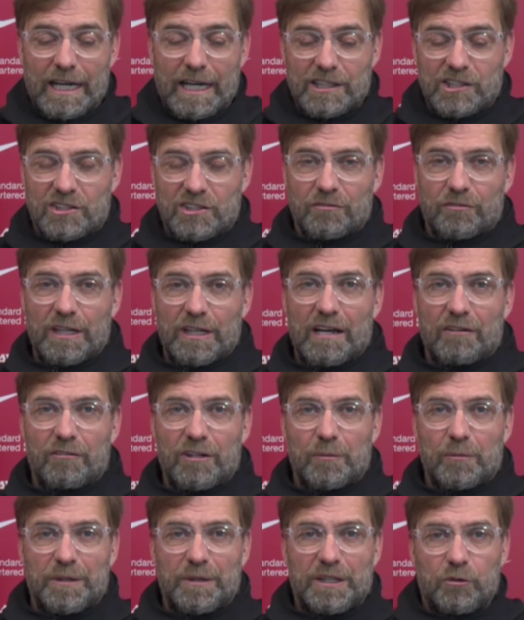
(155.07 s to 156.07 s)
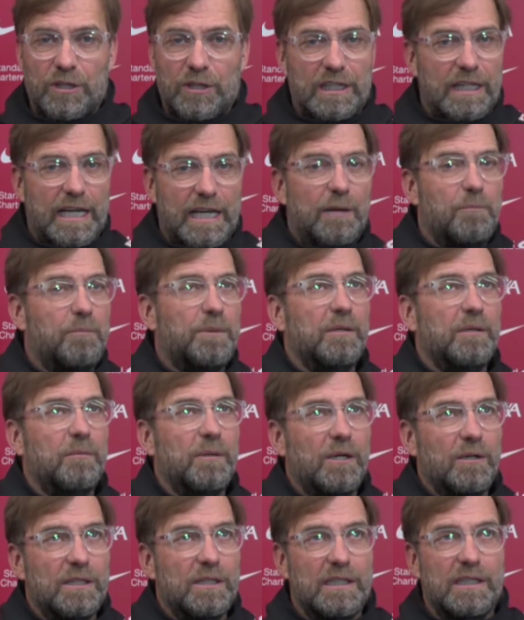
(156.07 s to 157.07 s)
Aston Villa will be really happy
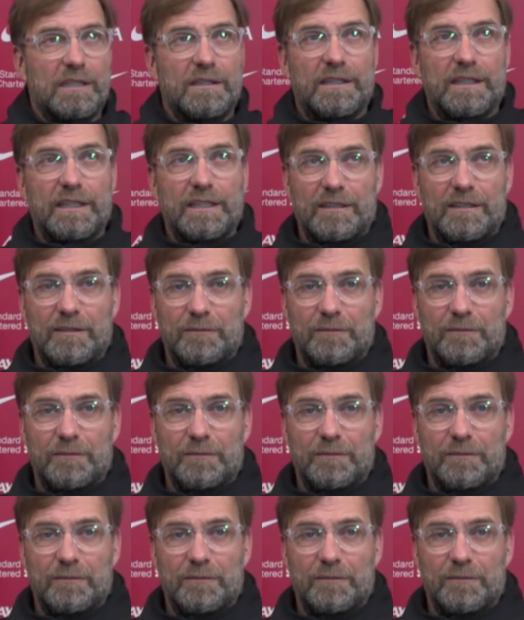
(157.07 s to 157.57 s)
about it, I think.